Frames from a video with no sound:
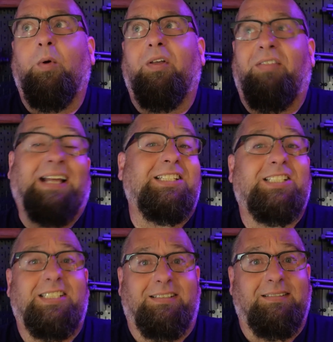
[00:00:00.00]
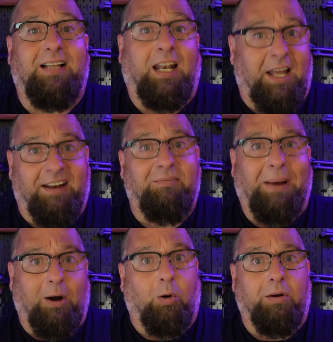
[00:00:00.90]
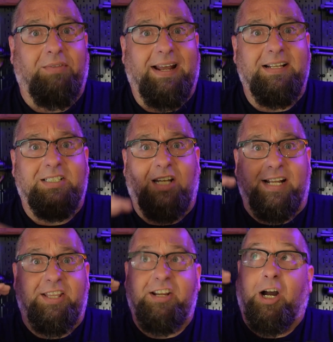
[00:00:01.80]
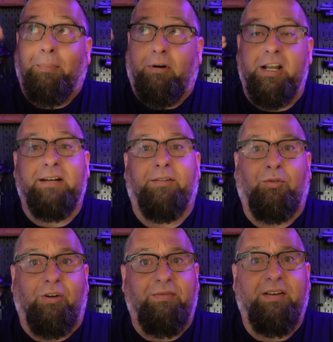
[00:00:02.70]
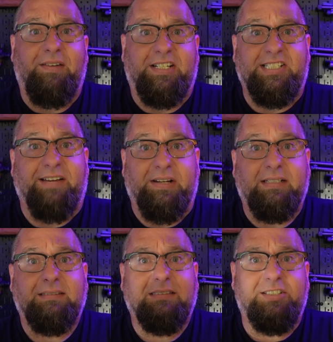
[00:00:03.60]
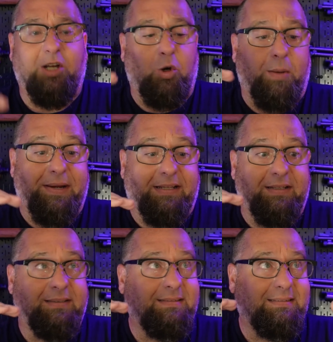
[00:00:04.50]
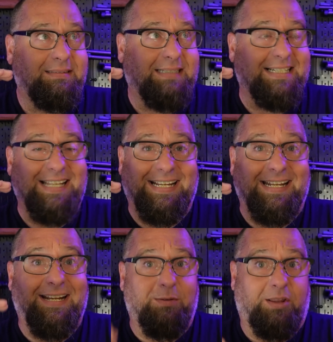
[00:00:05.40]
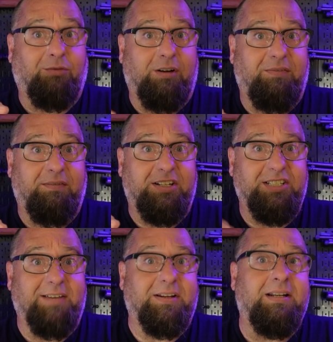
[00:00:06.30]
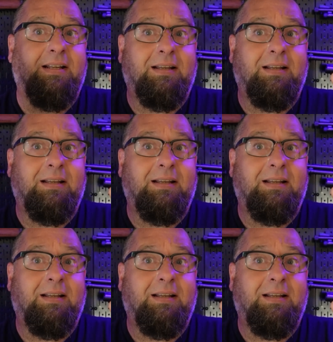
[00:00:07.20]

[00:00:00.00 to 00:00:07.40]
That's a lot of power. That is like the upper end of 357. So, I mean, that's like getting hit with a 357